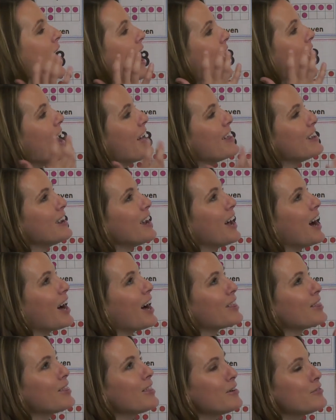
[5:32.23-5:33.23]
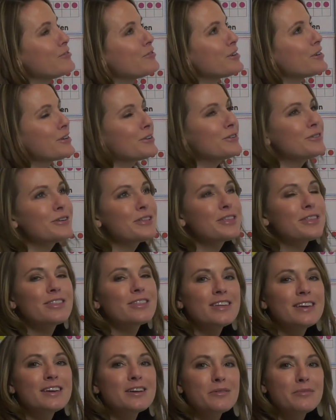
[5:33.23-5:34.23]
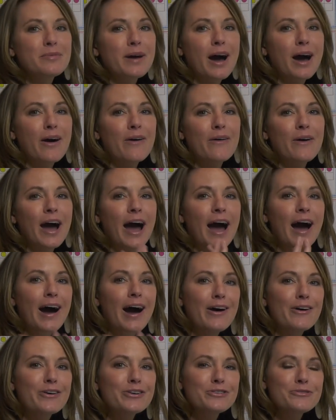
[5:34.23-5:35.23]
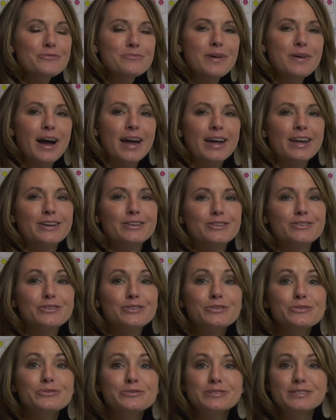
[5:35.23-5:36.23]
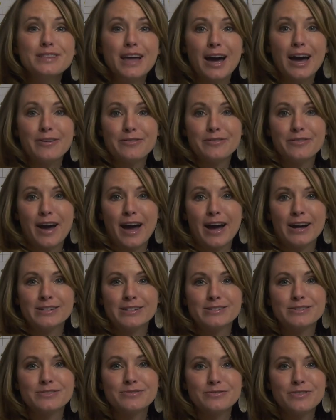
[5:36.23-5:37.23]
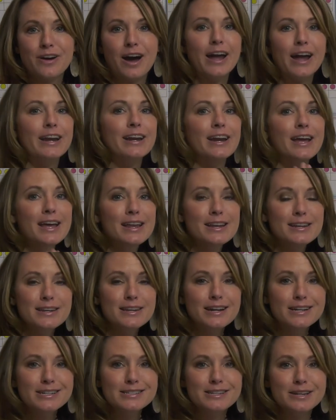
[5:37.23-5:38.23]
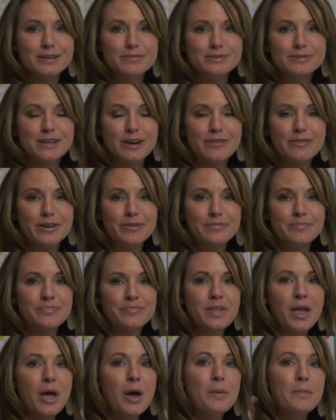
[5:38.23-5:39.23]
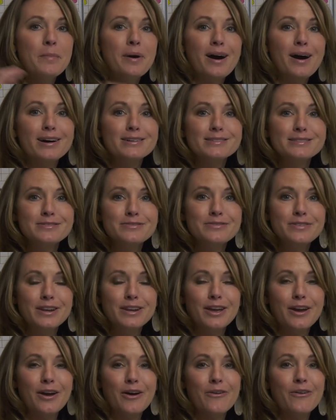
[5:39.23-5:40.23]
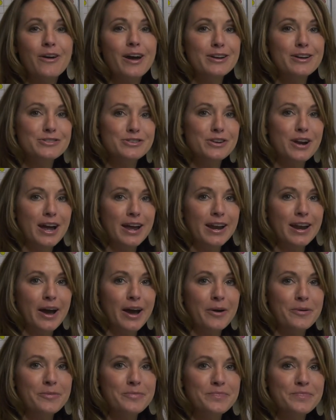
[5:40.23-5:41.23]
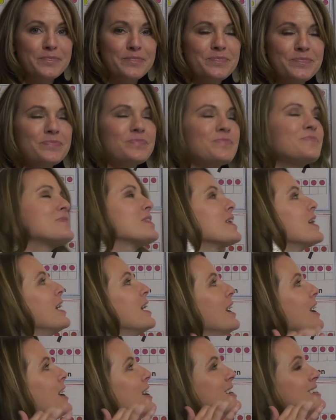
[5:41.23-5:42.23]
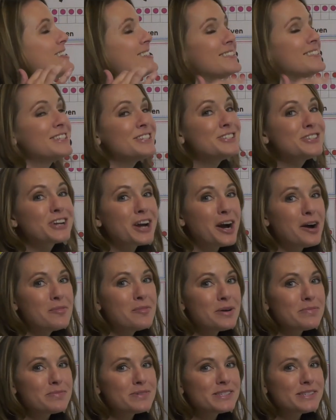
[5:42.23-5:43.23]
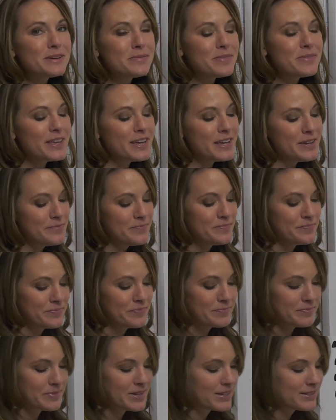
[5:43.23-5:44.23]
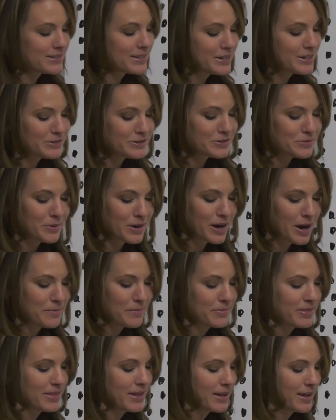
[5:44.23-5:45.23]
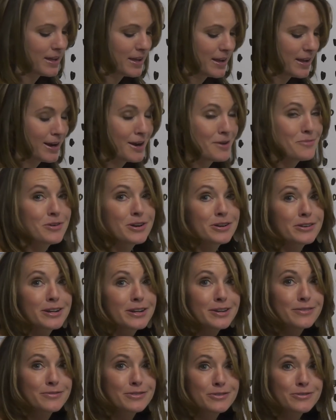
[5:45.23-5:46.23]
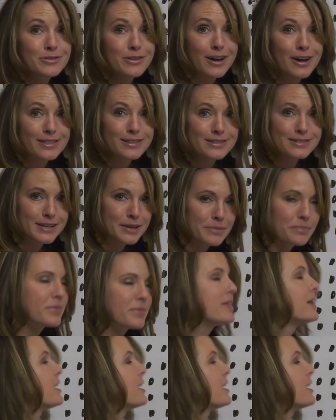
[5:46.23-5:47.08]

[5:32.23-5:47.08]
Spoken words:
And I'd love for you to think about how you might use that fact to find 9 times 7. Pause the video and try it out. Did you come up with something? Because here's what I'm thinking, and I'm wondering if you thought the same thing.